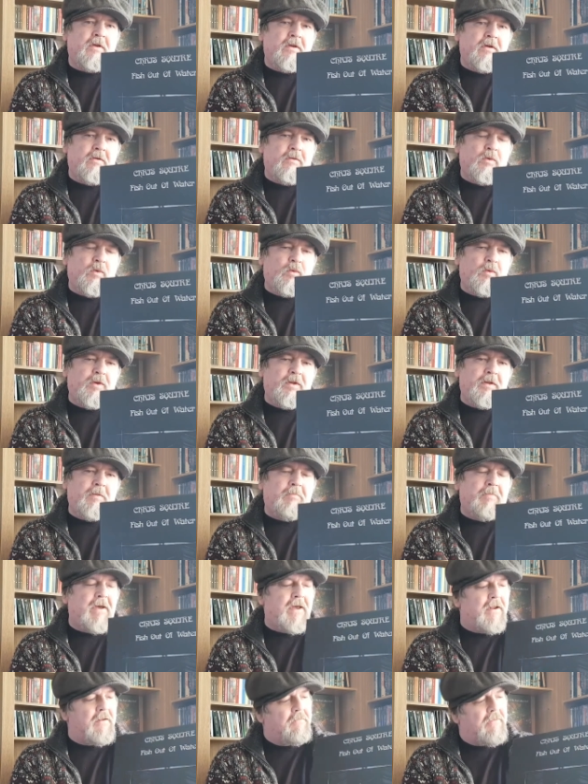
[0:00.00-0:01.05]
who were with the
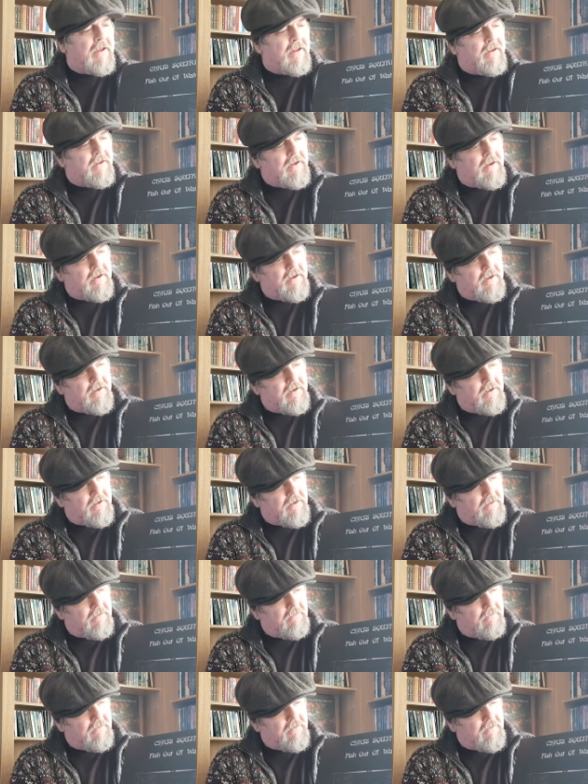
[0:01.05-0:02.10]
band back then. You
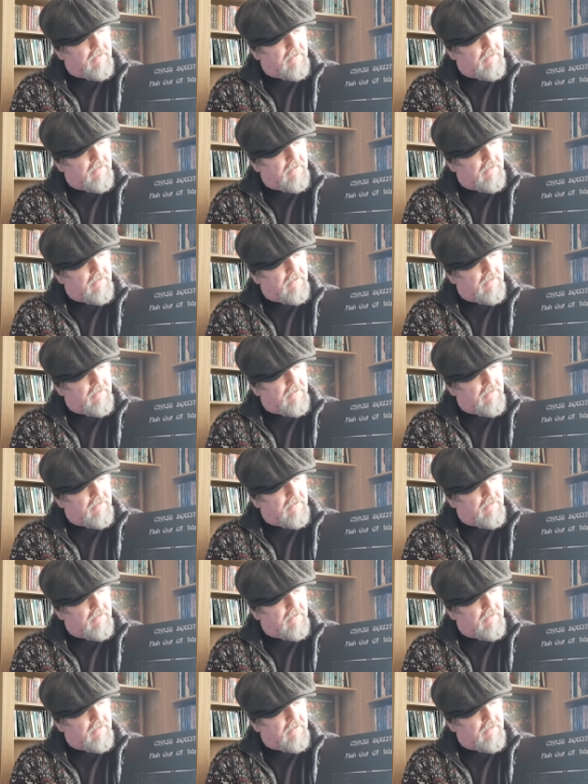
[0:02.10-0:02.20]
know,